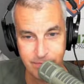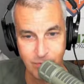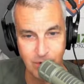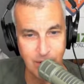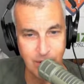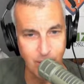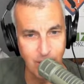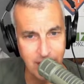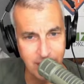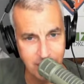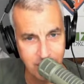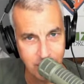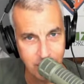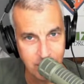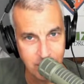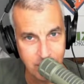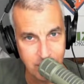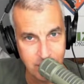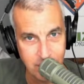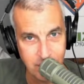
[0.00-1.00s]
Wait, what?
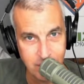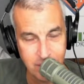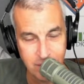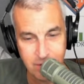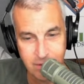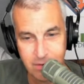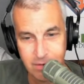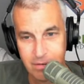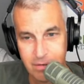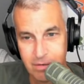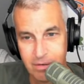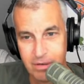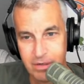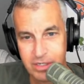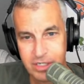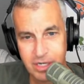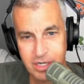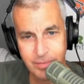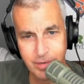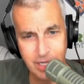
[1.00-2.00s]

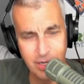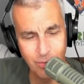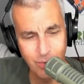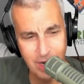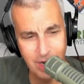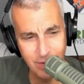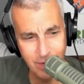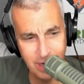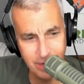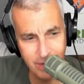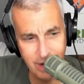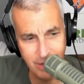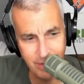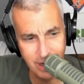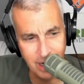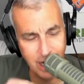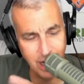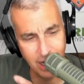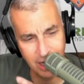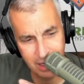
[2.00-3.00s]
Some of you are like, wait,
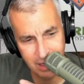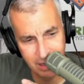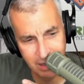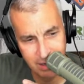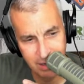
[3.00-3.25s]
huh?